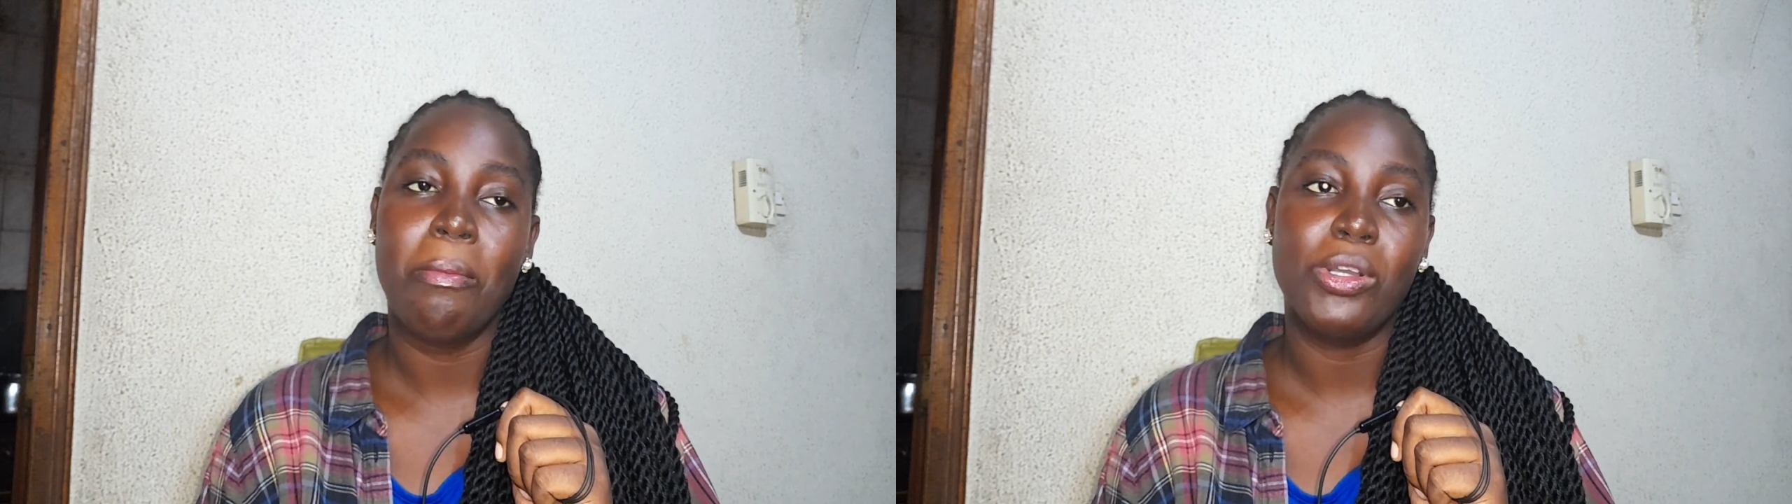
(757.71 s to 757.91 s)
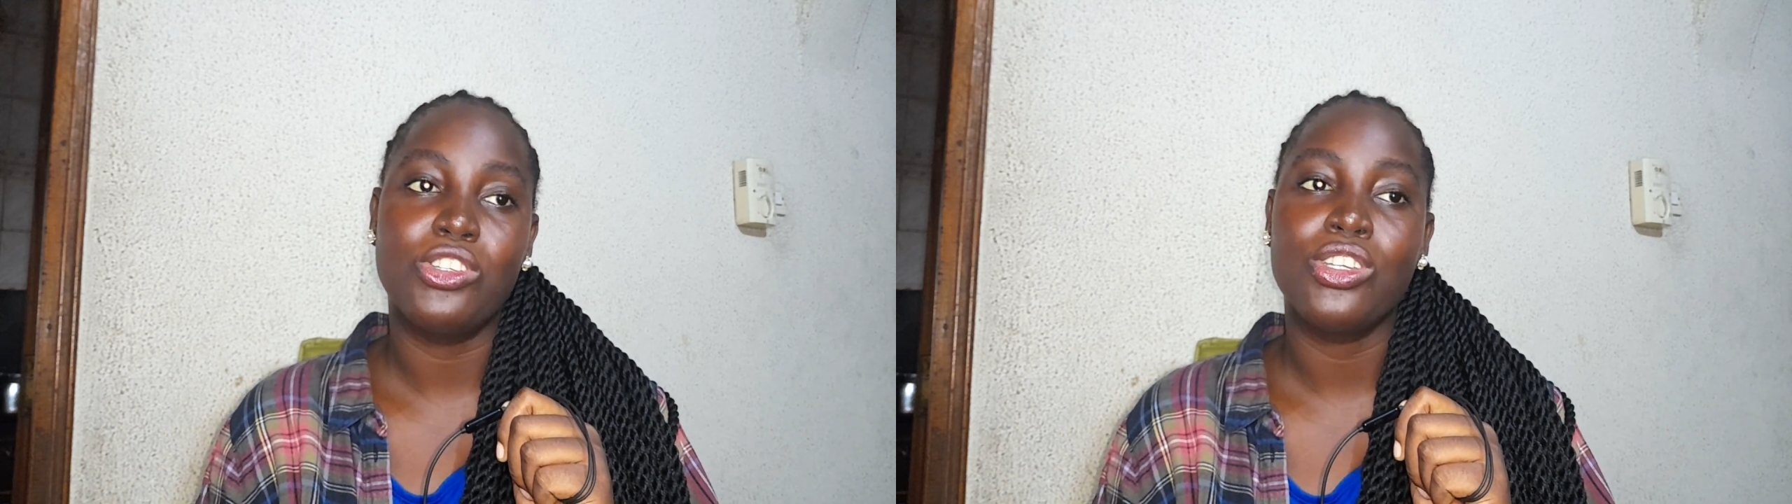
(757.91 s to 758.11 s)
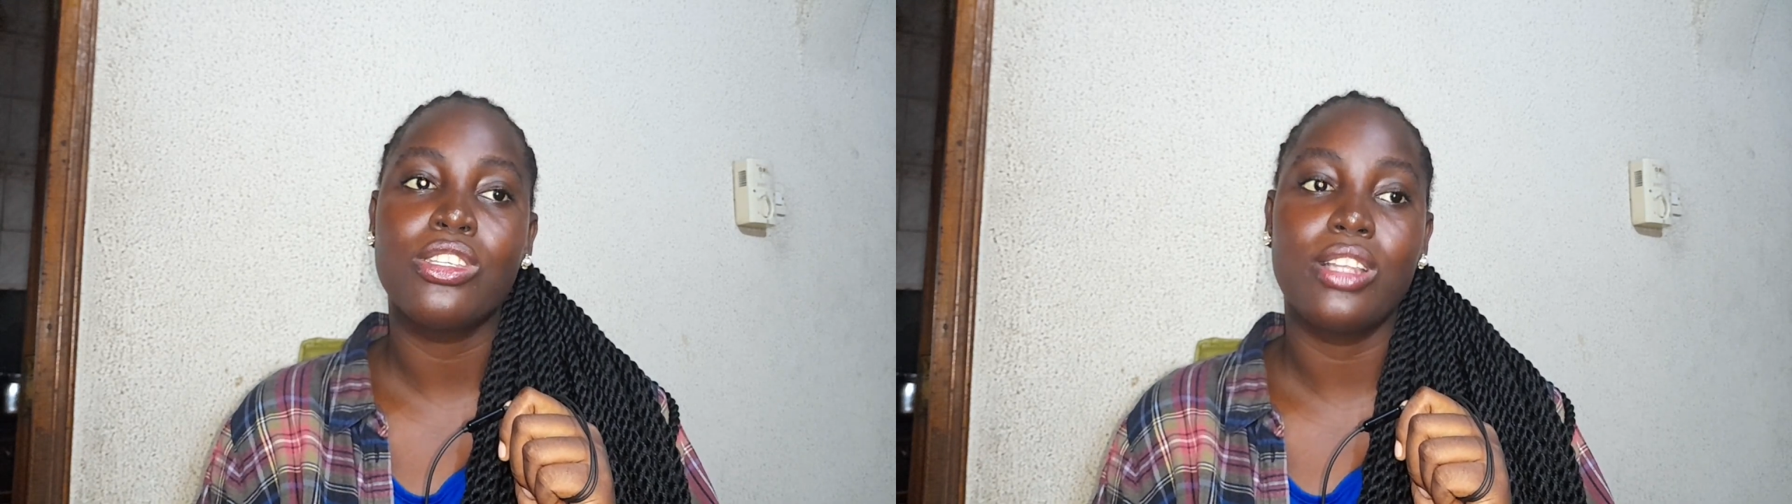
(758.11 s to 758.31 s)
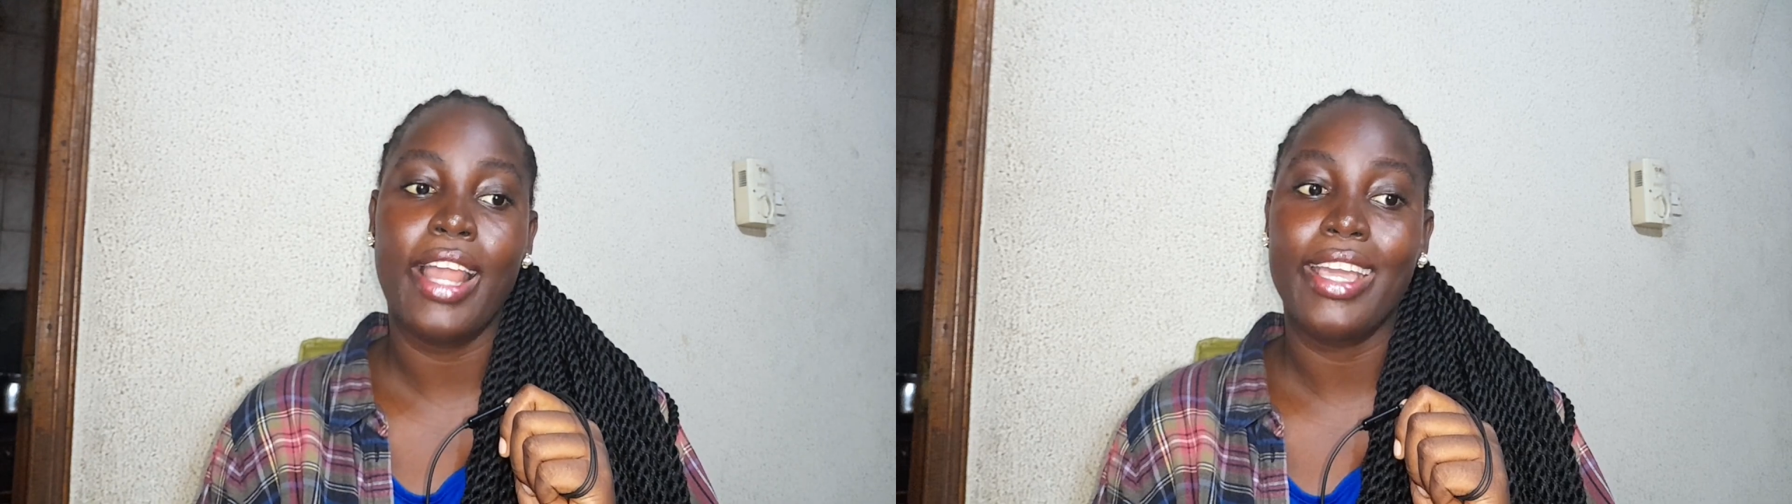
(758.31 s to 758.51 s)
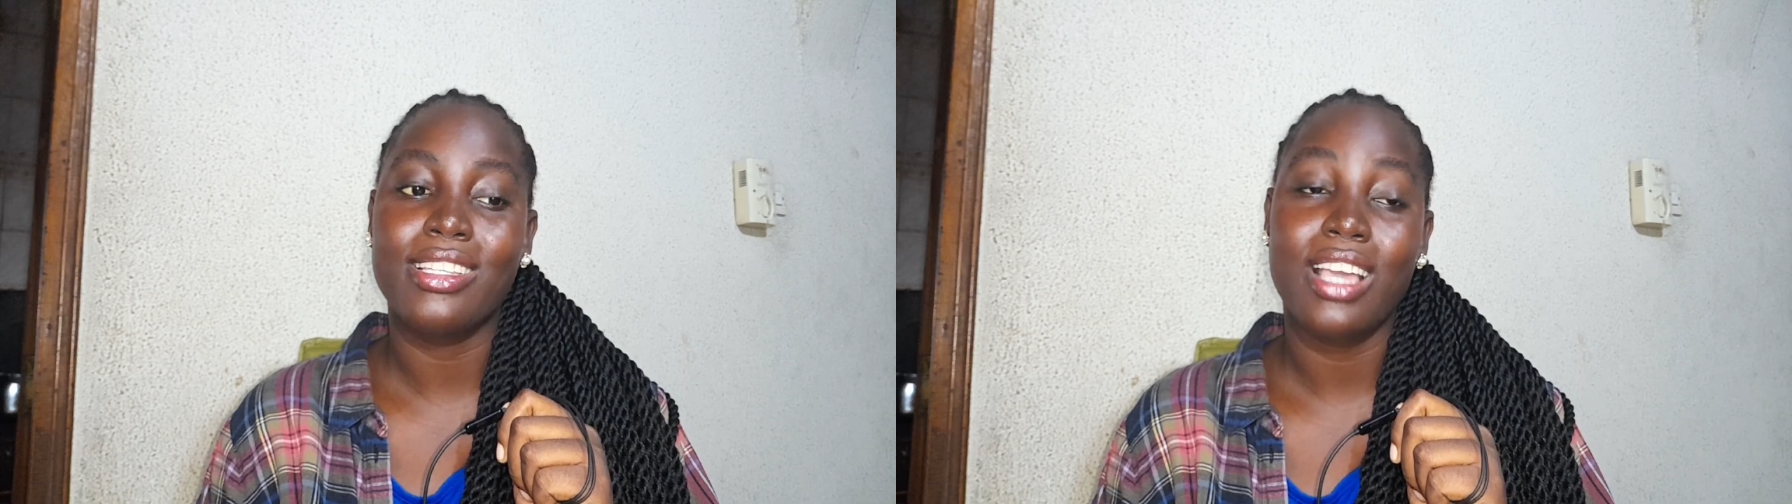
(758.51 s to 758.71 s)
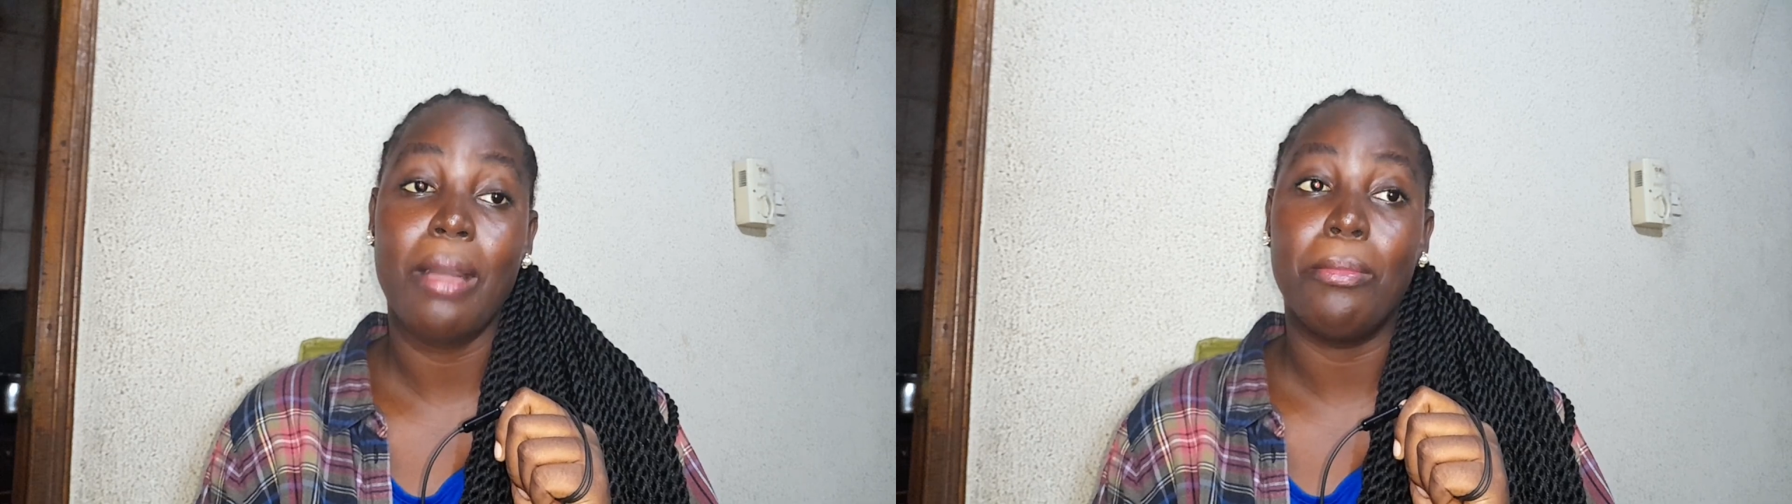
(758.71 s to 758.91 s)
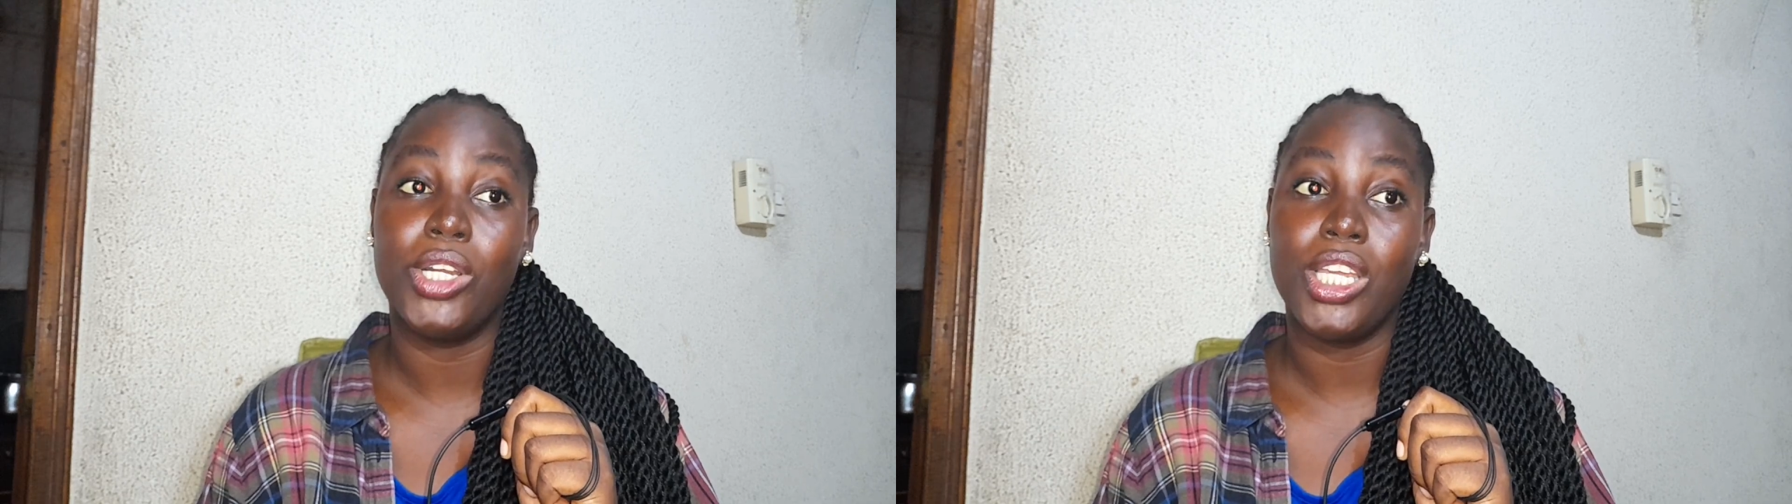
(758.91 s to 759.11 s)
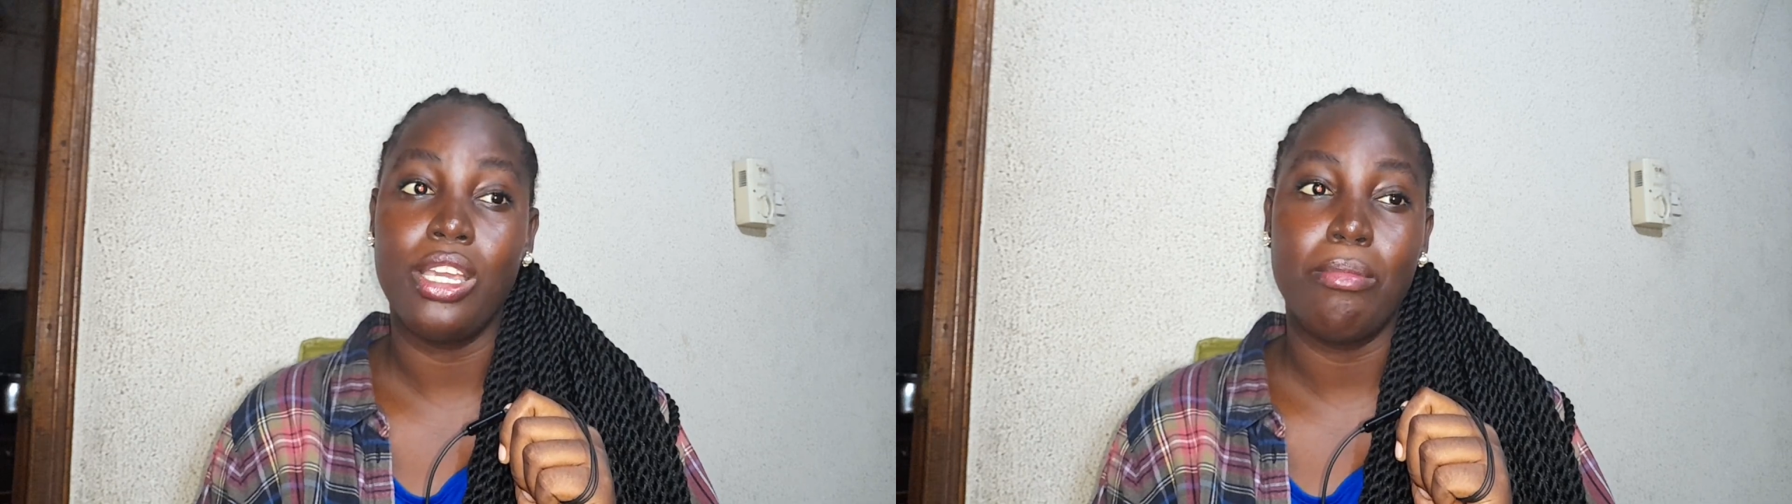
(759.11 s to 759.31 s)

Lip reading: but just likes her body.